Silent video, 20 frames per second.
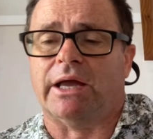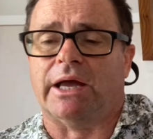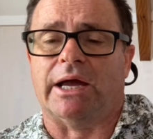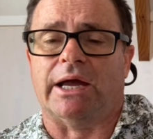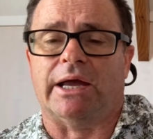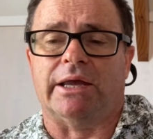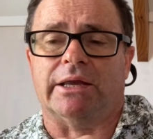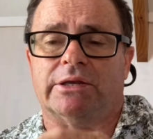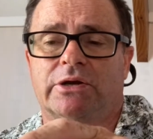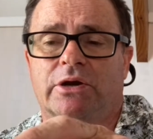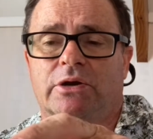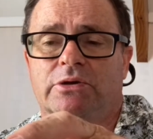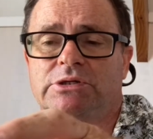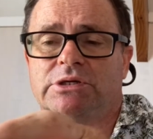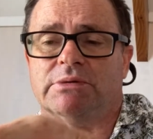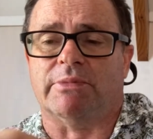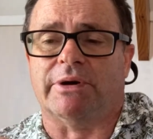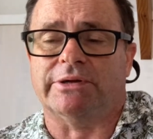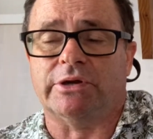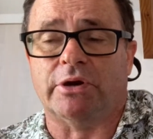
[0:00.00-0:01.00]
it goes to
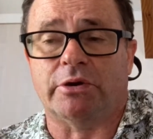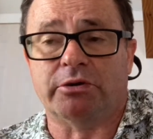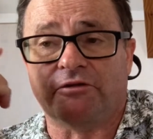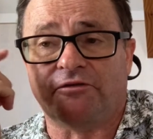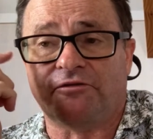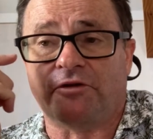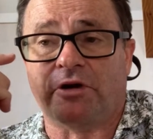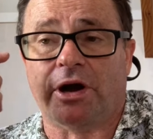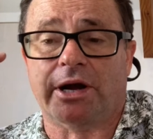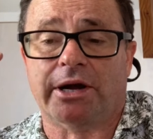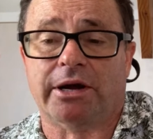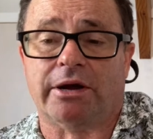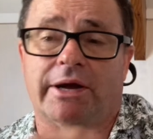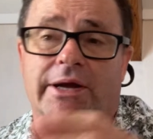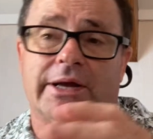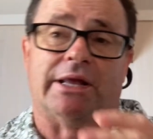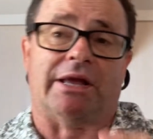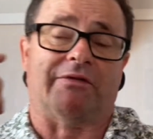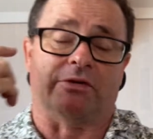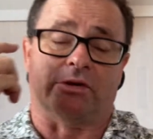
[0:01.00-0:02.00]
my notifier. I can
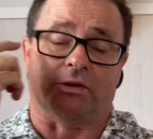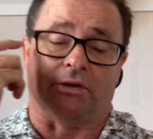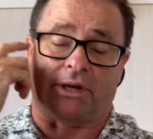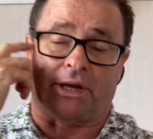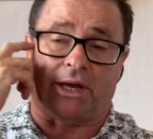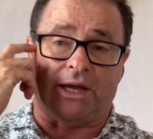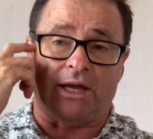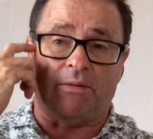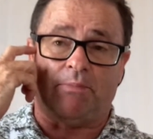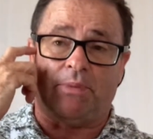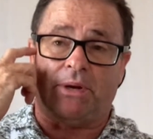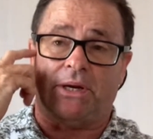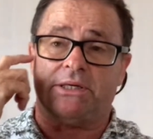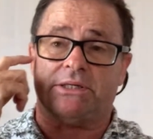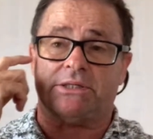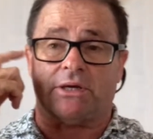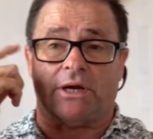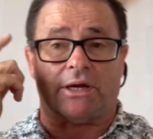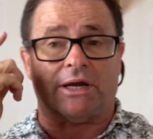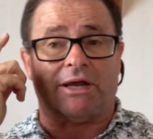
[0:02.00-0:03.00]
have it on the earpiece.
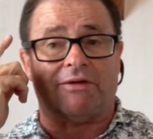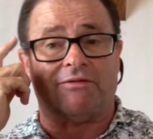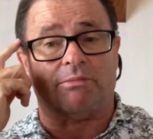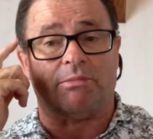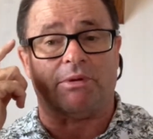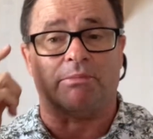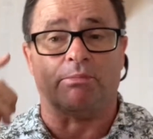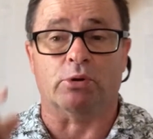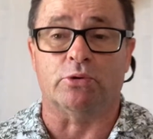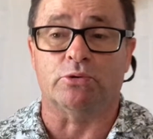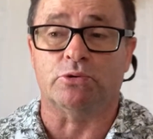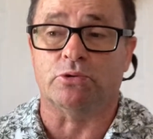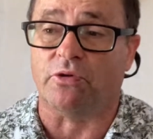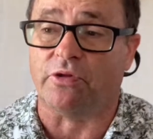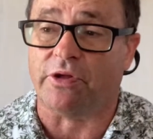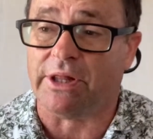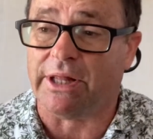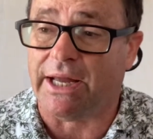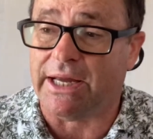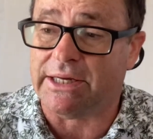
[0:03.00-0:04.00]
I can have it in my Bluetooth
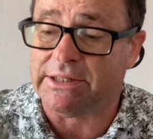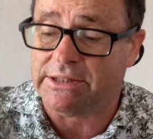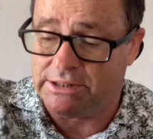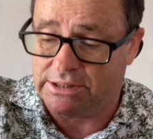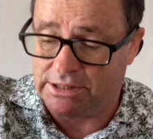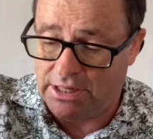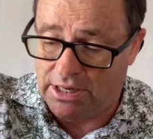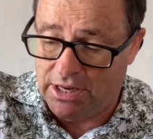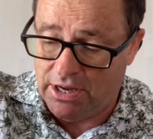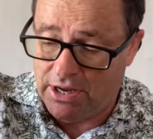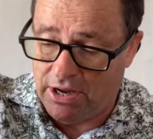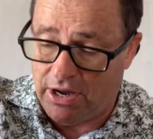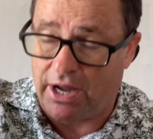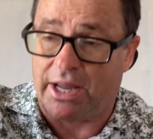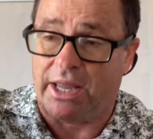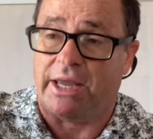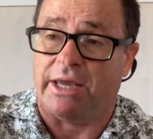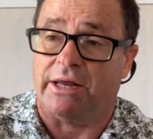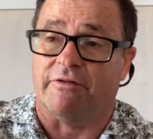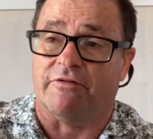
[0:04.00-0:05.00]
glasses. I can
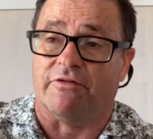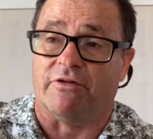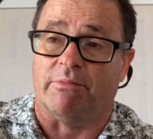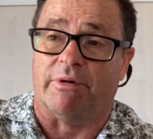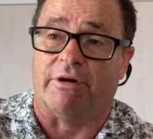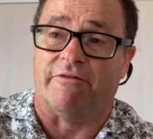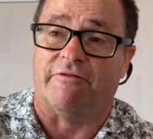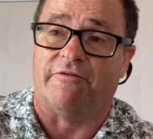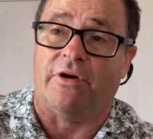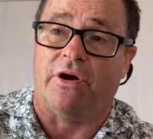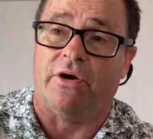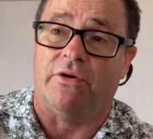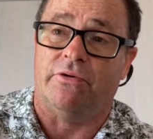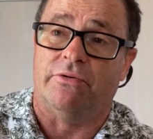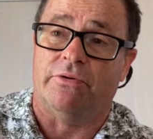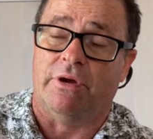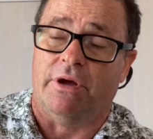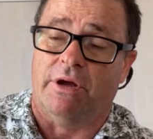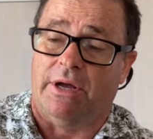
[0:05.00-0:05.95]
get it from my phone.